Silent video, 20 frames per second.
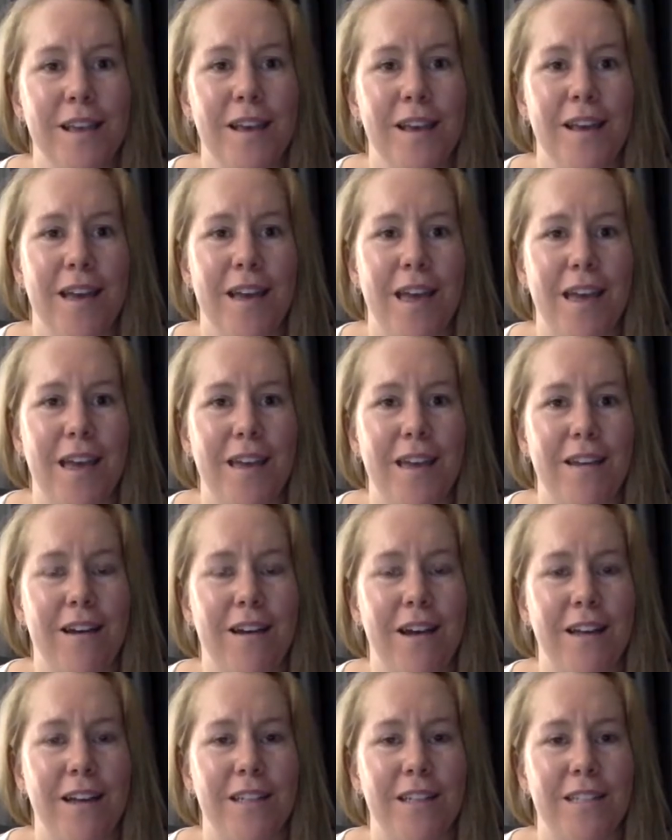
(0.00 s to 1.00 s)
and
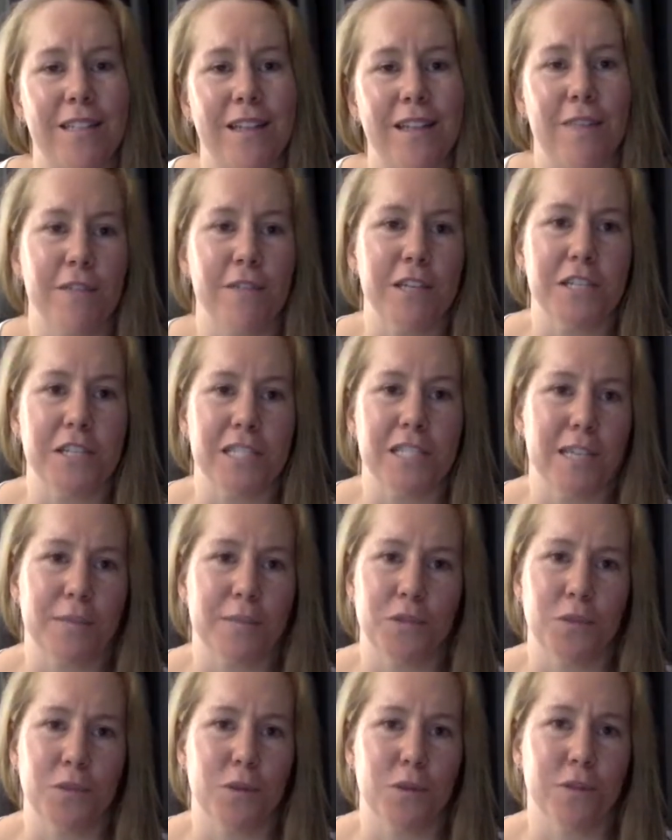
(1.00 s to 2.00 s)
I just love that she's
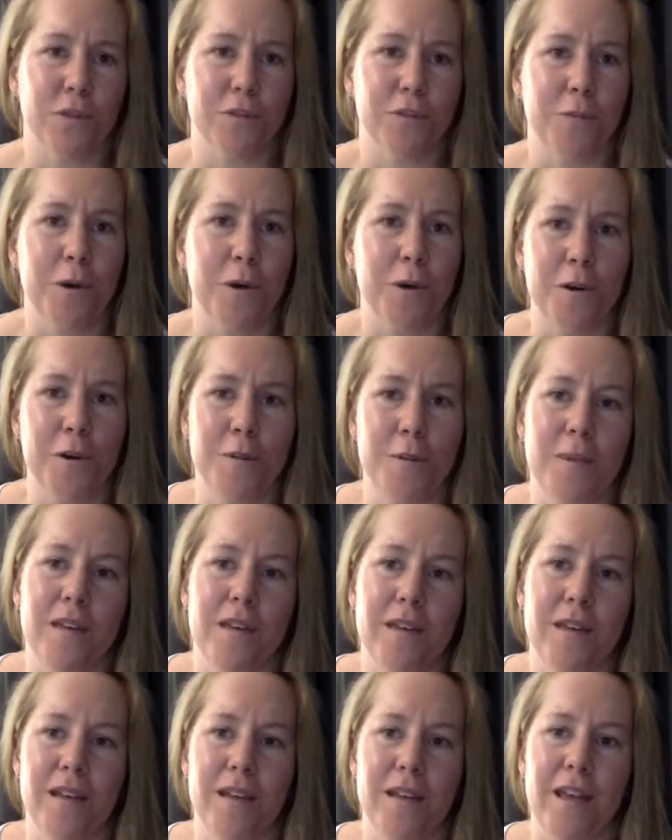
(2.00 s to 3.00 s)
able to work from home
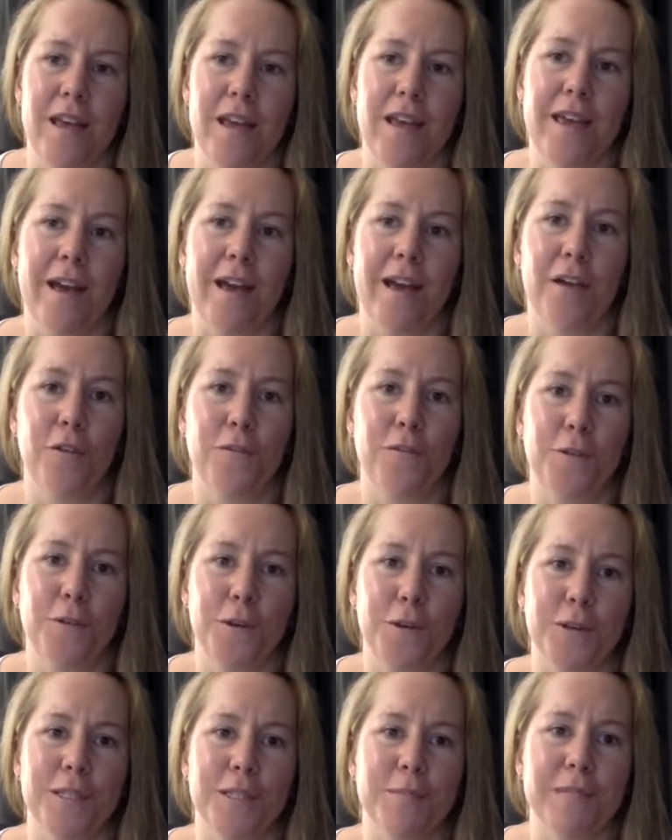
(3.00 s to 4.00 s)
in a
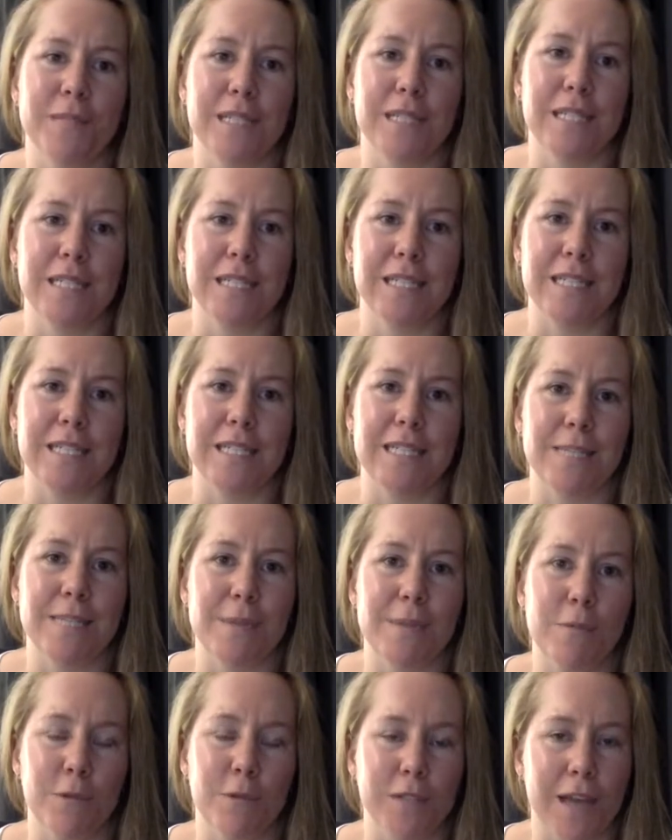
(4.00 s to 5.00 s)
health-focused business and
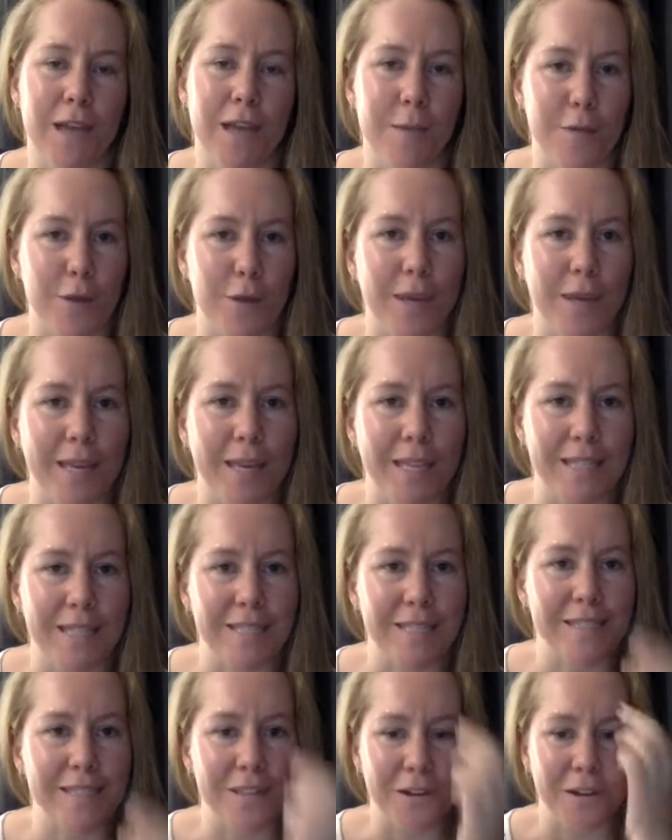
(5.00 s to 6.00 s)
spend more time with her kids.
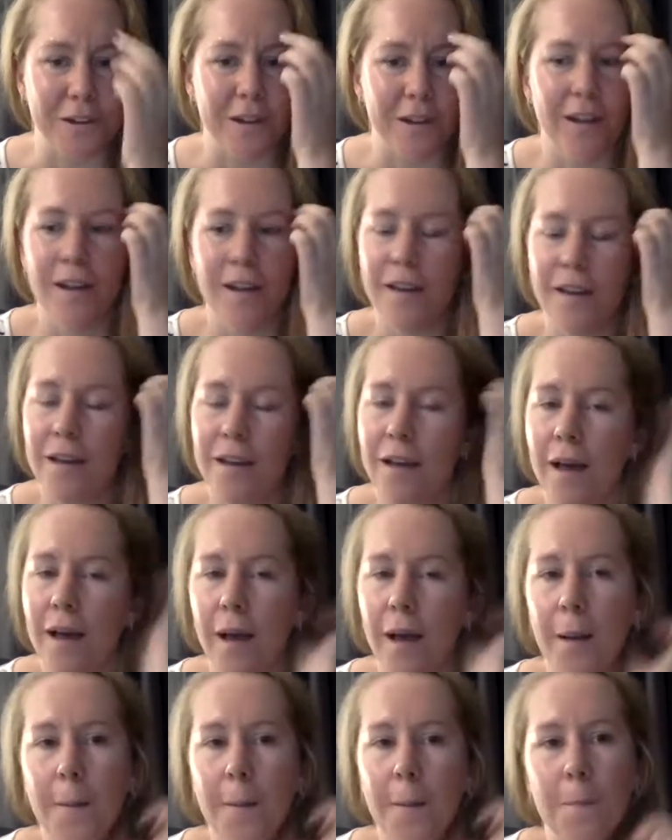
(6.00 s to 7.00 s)
So
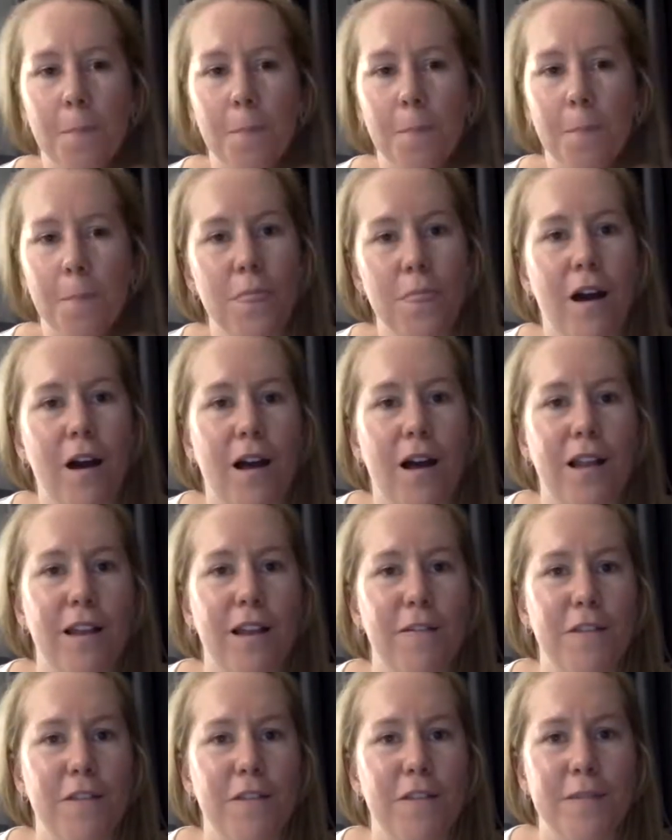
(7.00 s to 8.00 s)
I
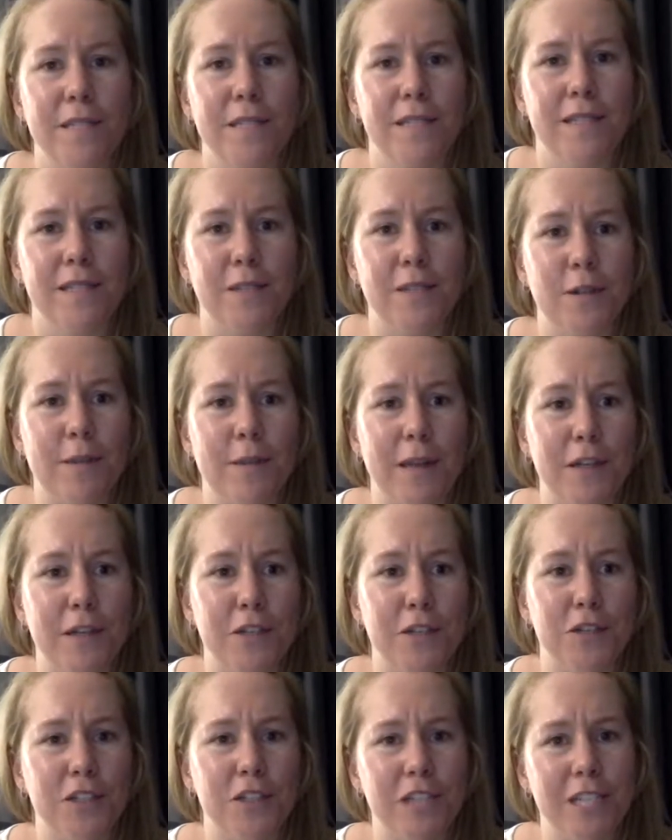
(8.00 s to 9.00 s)
love that business is all about
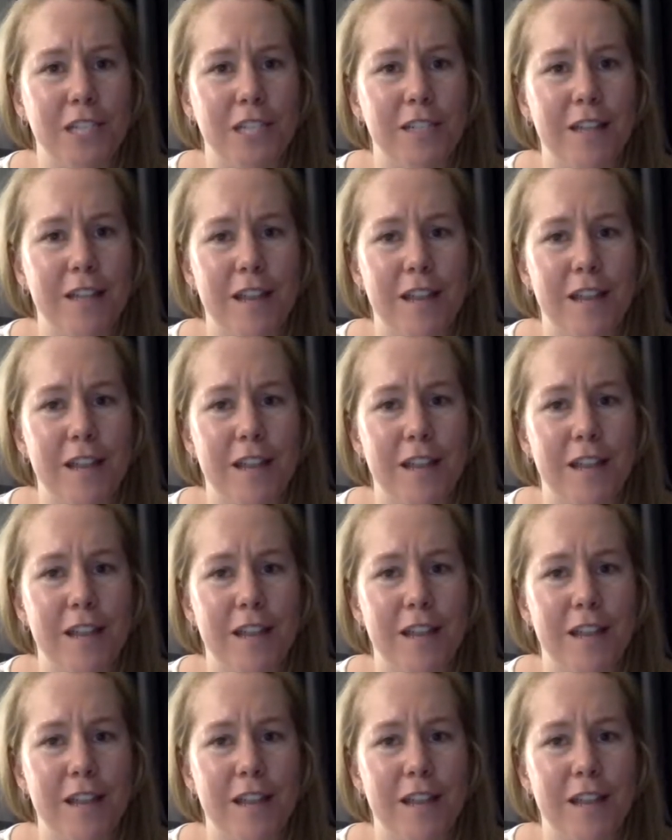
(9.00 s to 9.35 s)
nutrition and